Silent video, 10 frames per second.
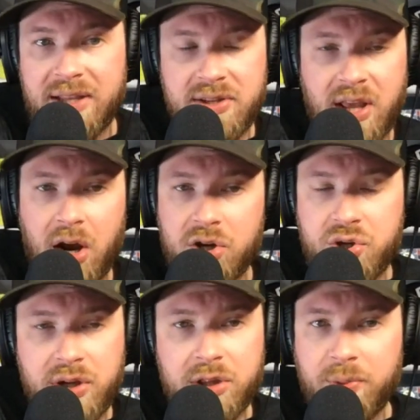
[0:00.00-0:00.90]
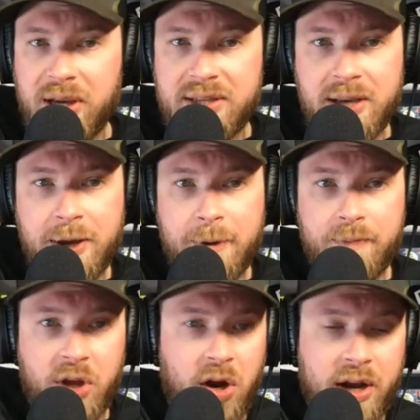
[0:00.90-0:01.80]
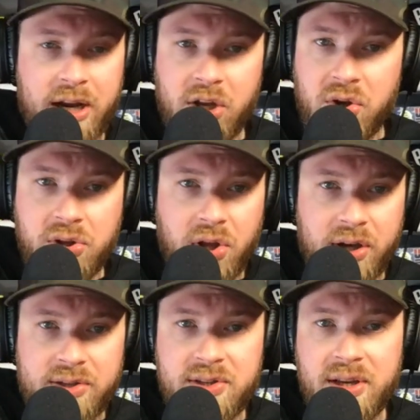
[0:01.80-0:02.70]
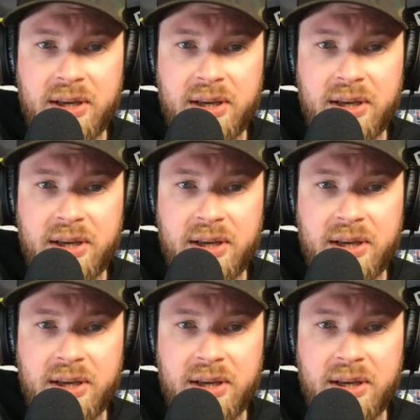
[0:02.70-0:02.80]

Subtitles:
So they are shooting threes. They are getting good looks.